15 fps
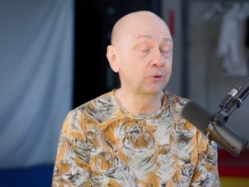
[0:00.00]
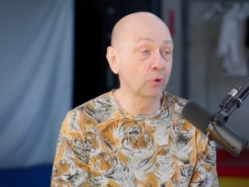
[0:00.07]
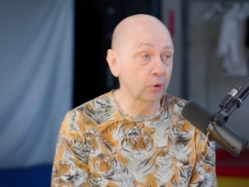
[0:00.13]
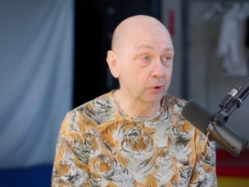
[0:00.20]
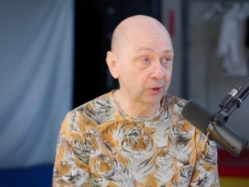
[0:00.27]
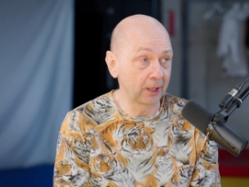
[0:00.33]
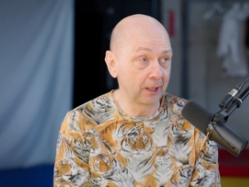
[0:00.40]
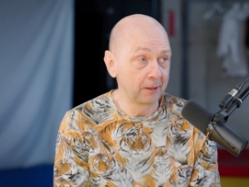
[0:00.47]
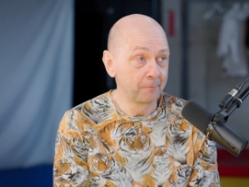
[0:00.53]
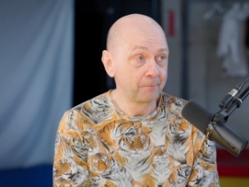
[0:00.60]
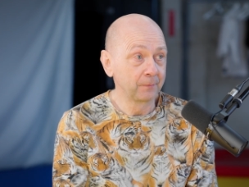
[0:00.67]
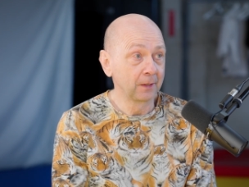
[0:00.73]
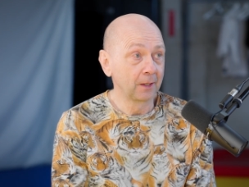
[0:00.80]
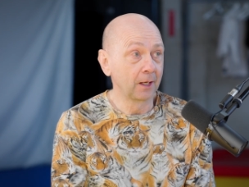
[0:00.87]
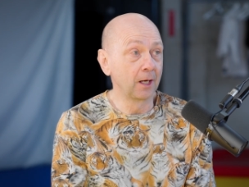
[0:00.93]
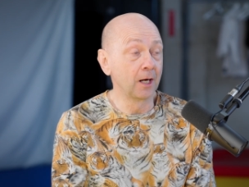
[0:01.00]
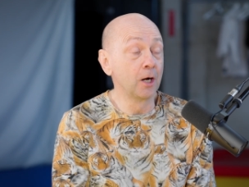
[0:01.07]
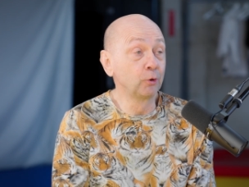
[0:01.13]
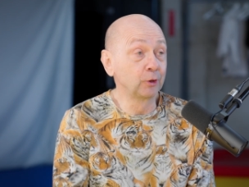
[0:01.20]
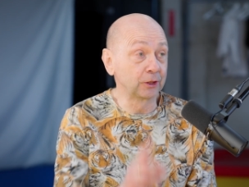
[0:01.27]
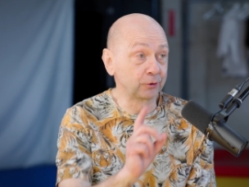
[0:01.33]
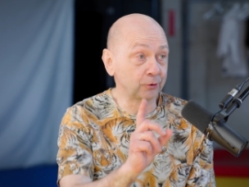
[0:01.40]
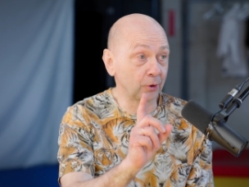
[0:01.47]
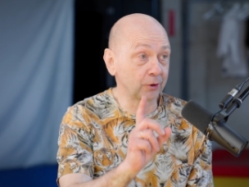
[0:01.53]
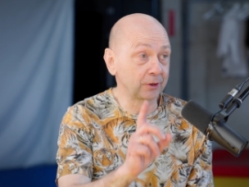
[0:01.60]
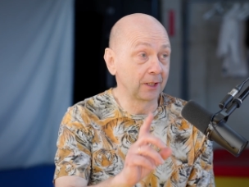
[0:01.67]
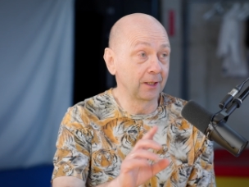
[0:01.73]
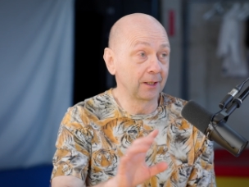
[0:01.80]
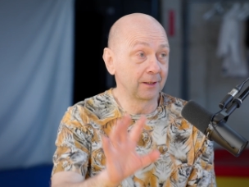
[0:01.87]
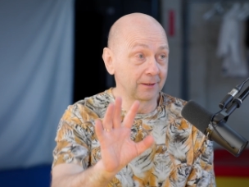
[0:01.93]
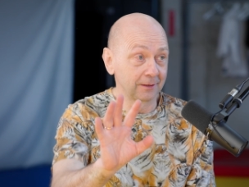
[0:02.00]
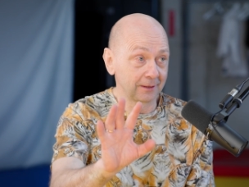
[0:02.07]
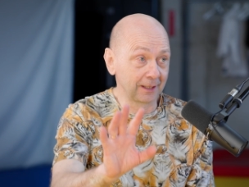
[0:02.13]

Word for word: daughter, oldest daughter.